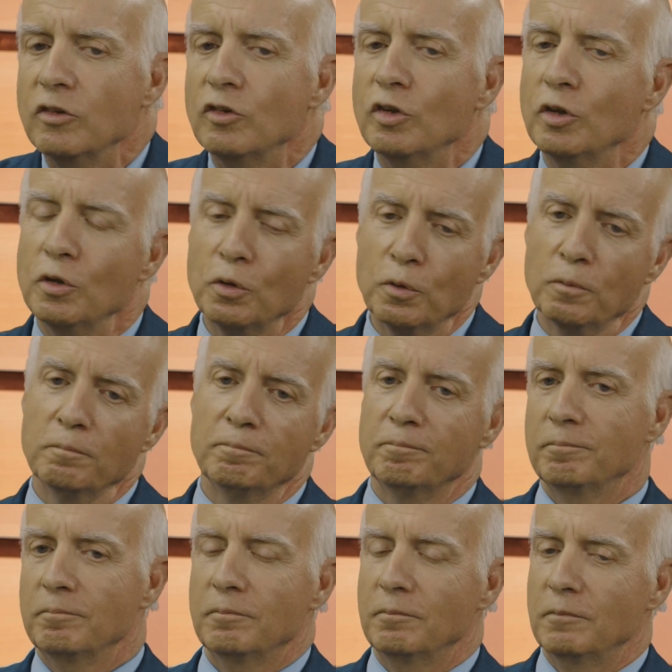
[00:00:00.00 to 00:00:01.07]
me into
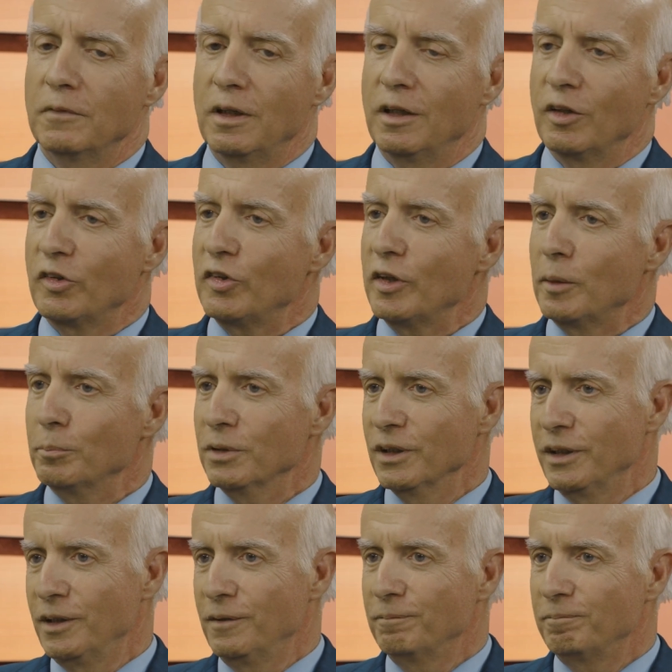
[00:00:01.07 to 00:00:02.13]
an
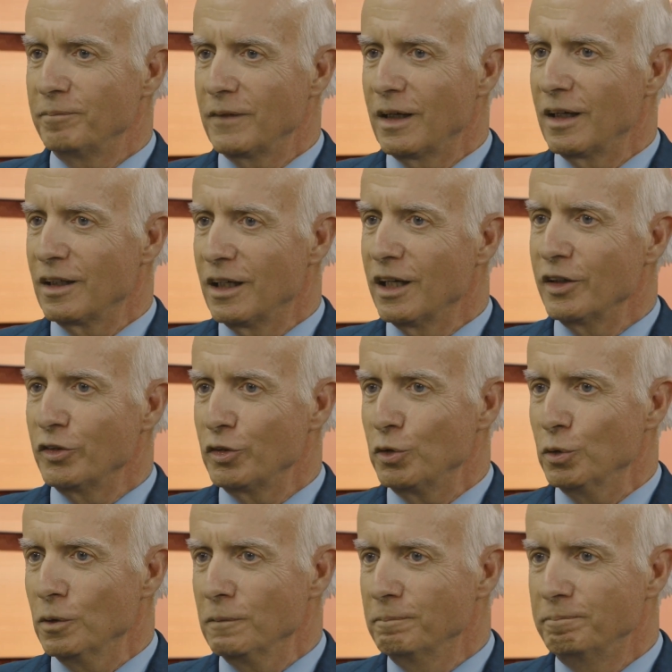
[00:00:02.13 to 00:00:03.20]
assembly at a high
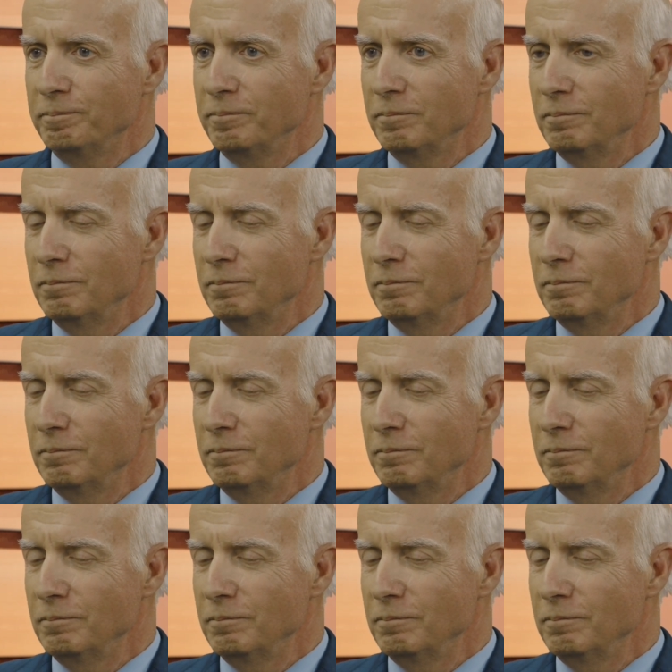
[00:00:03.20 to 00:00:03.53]
school.